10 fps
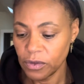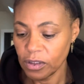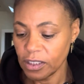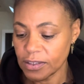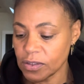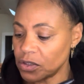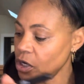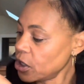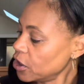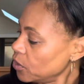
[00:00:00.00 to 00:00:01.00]
this
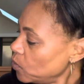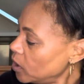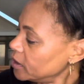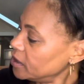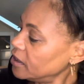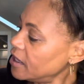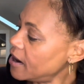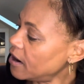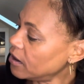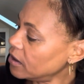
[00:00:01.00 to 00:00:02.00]
darker one in
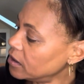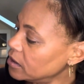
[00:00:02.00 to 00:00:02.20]
there.